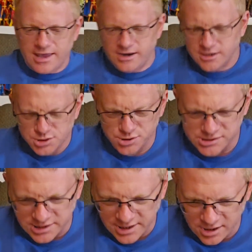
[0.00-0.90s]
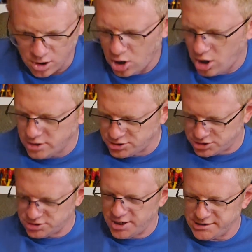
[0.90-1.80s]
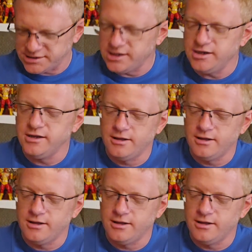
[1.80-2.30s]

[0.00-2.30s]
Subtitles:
had an interesting kind of haunch, husky